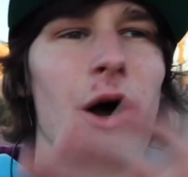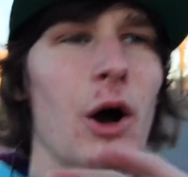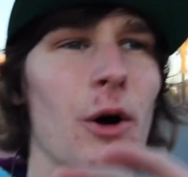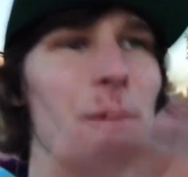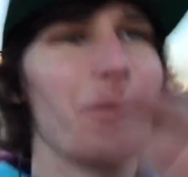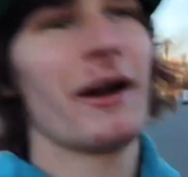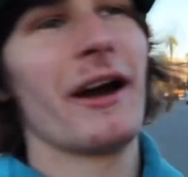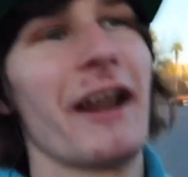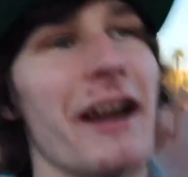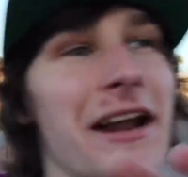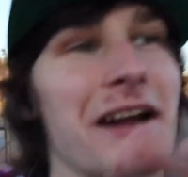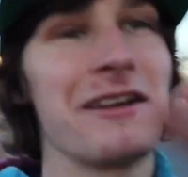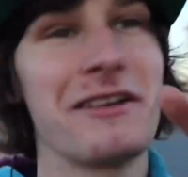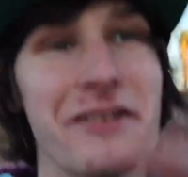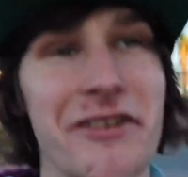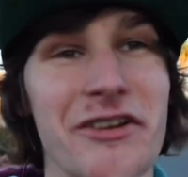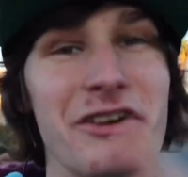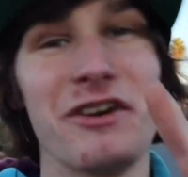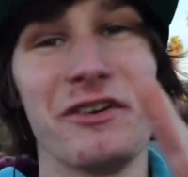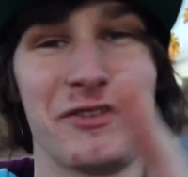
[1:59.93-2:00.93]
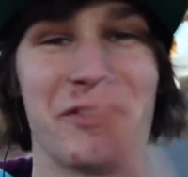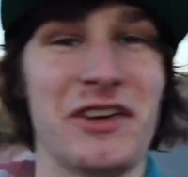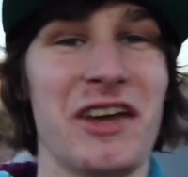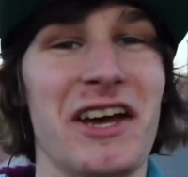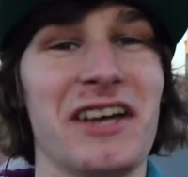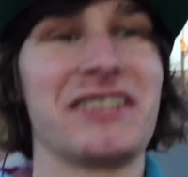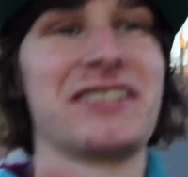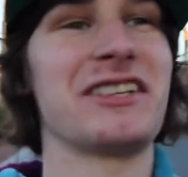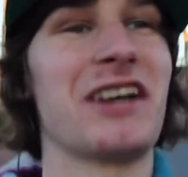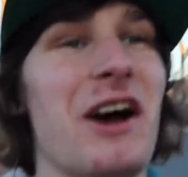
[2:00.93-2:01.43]
Oh my god, I don't even know if you
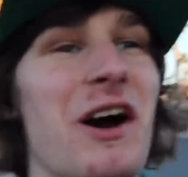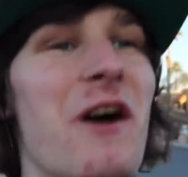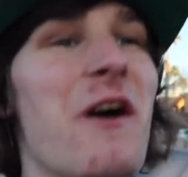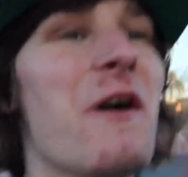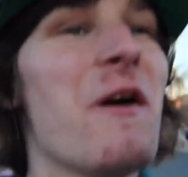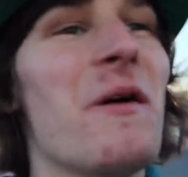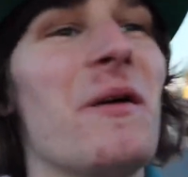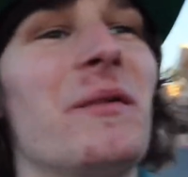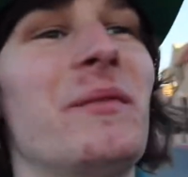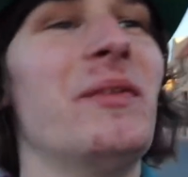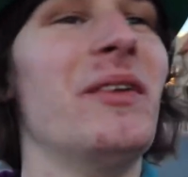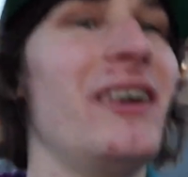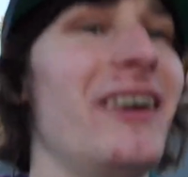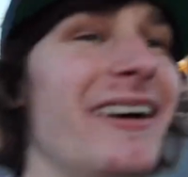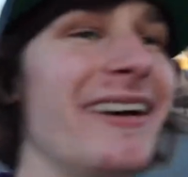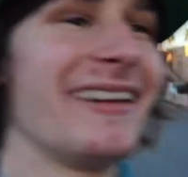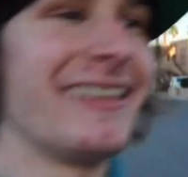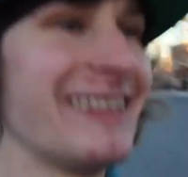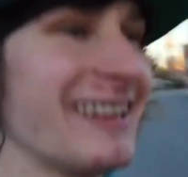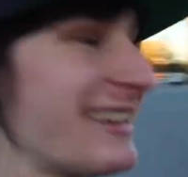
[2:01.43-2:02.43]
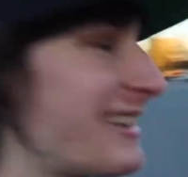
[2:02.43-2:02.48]
guys saw, but